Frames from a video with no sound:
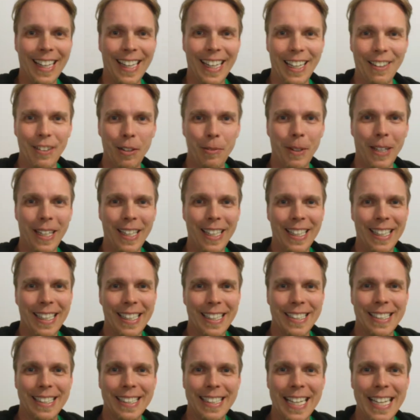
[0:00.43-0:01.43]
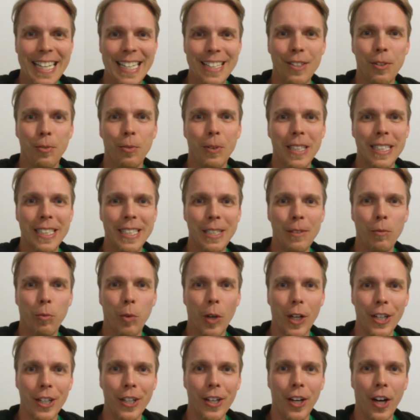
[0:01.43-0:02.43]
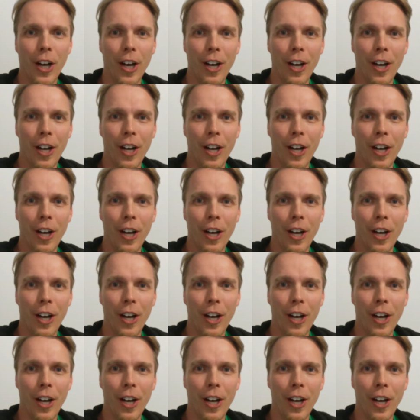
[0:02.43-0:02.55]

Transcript: Hey everybody, it's day 21